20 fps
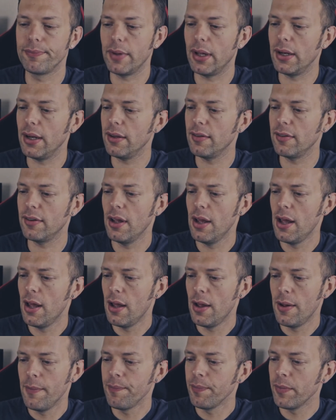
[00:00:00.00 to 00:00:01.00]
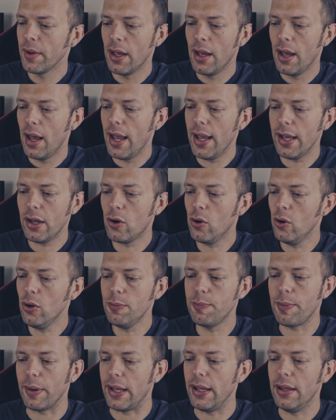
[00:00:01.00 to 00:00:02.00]
And it
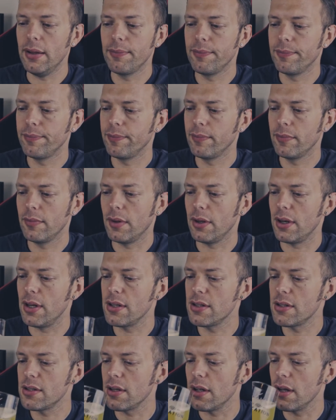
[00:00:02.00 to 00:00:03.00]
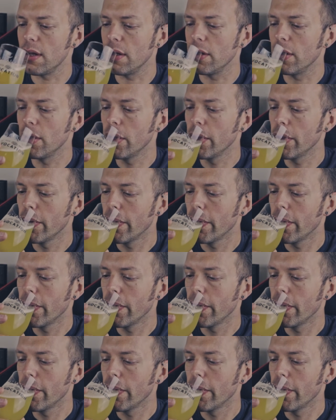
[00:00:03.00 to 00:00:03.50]
could be that it's a